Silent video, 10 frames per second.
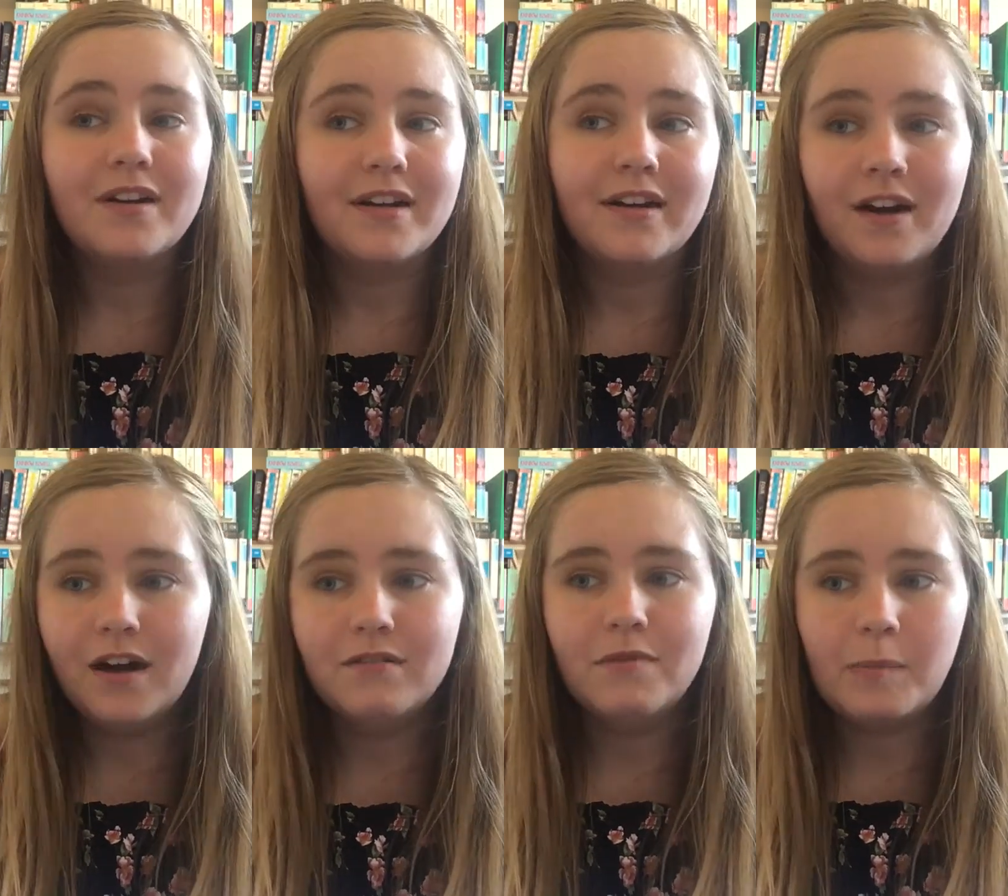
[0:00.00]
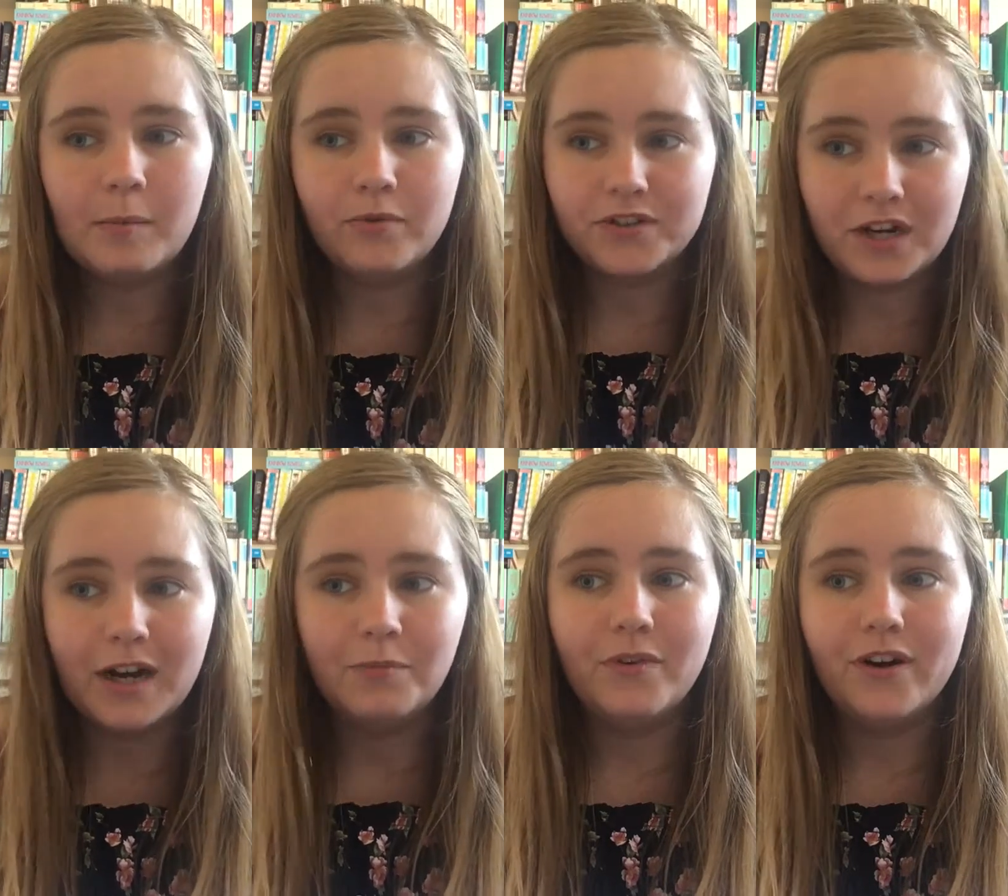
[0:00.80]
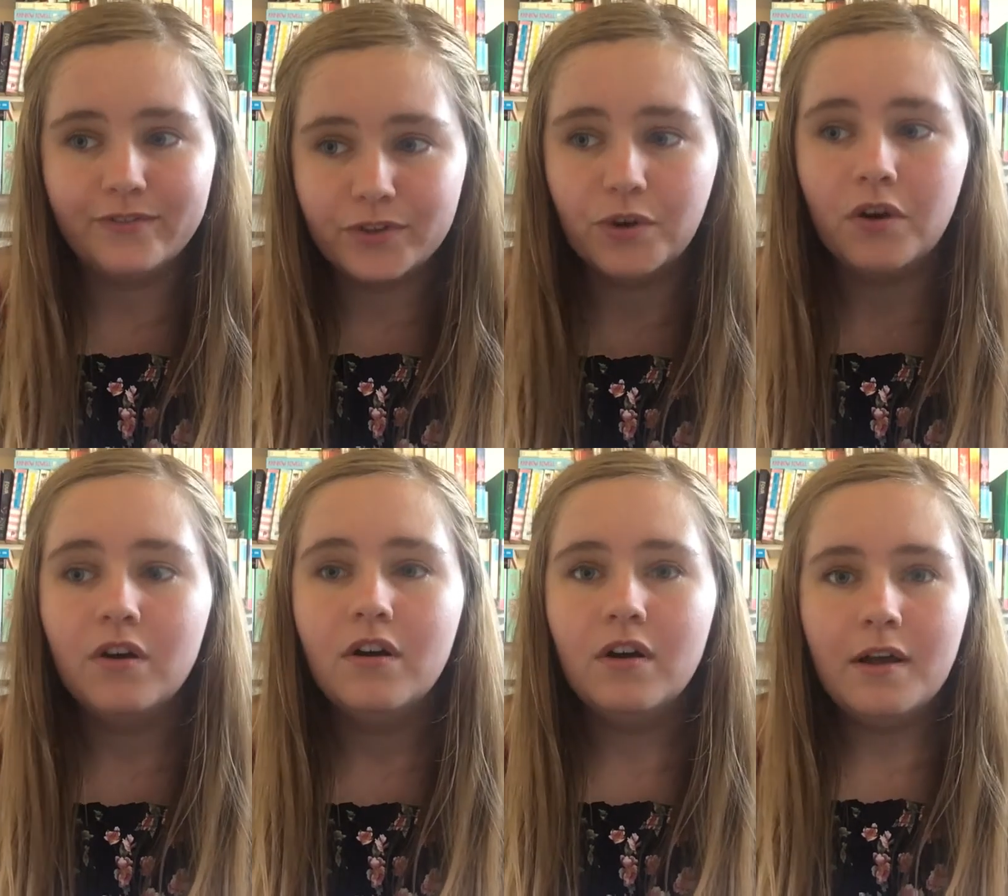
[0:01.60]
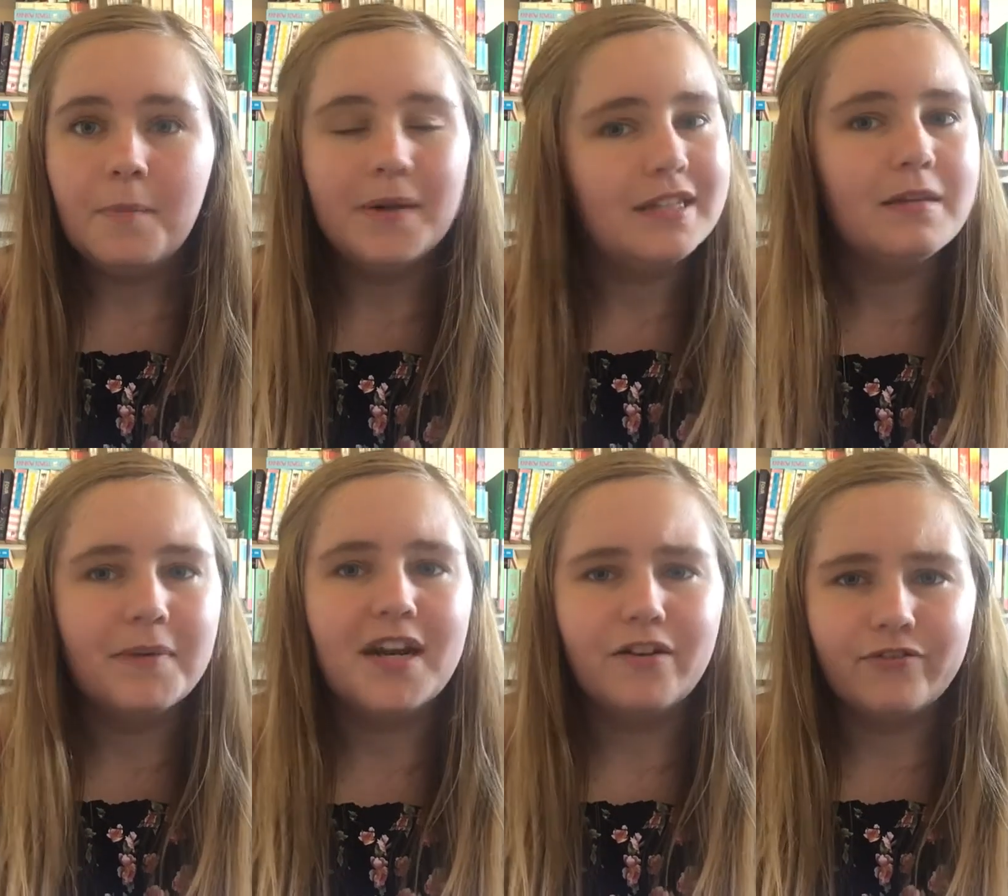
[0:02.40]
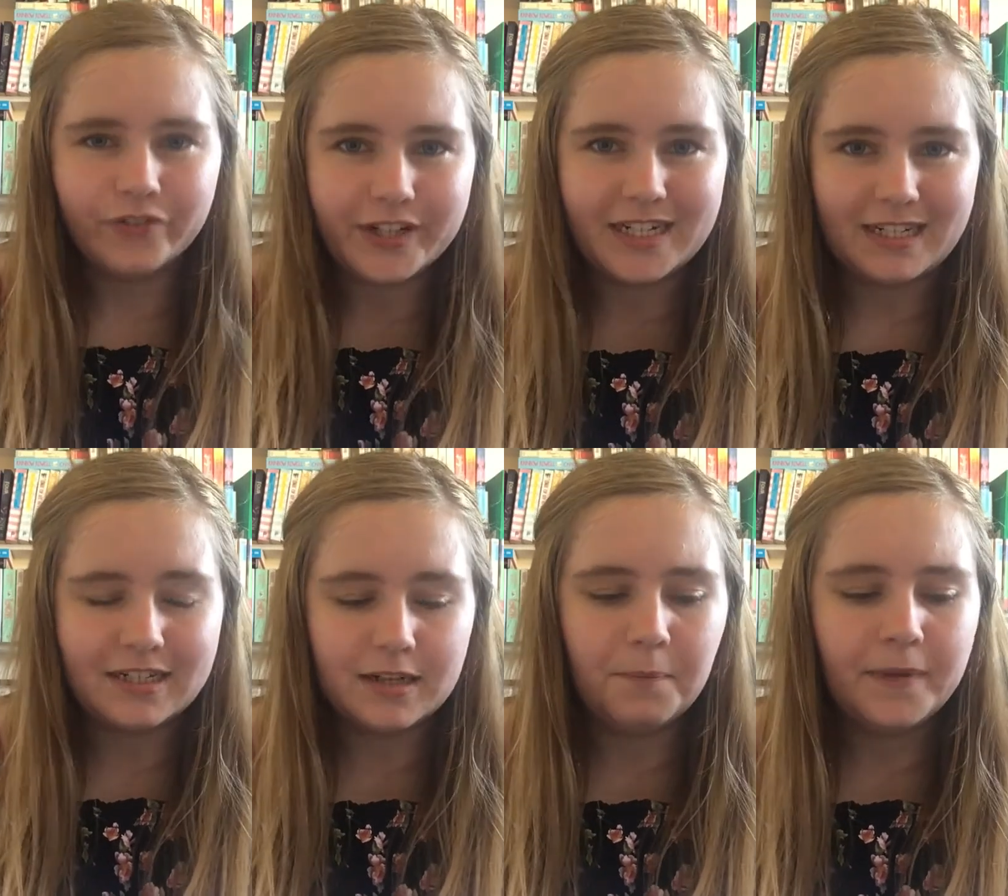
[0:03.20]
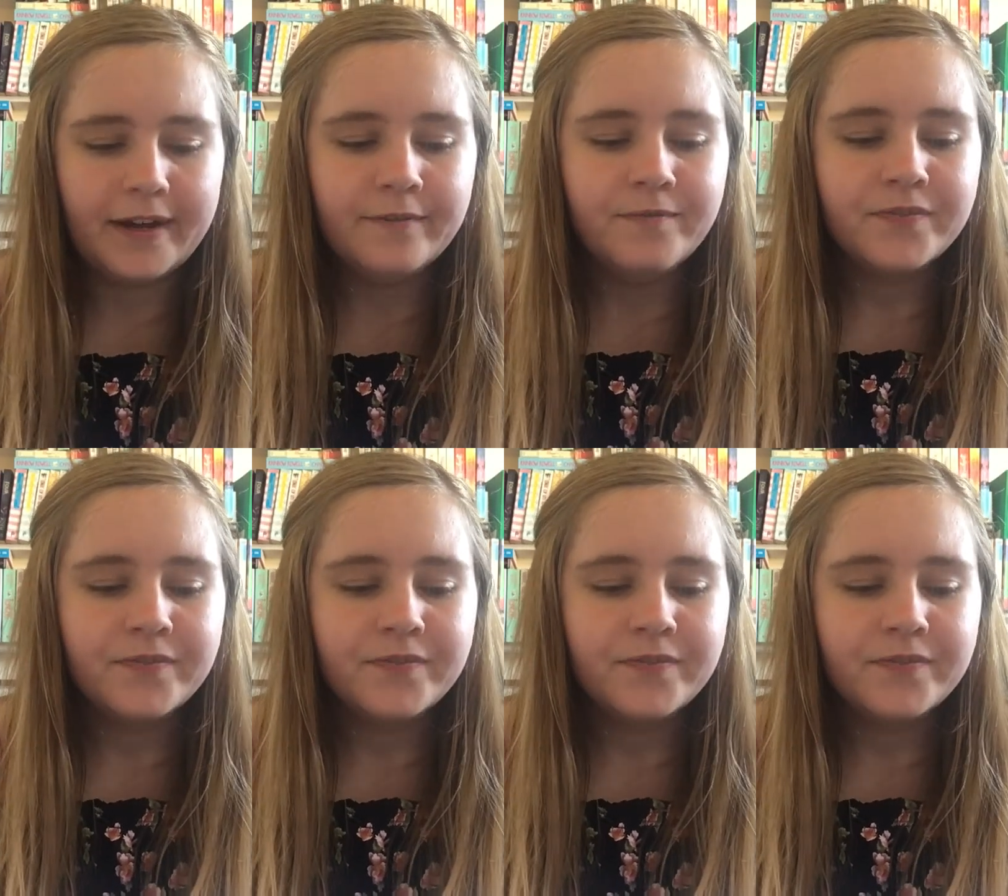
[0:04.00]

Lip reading: Like I can't remember a time where I've not been in the middle of reading something.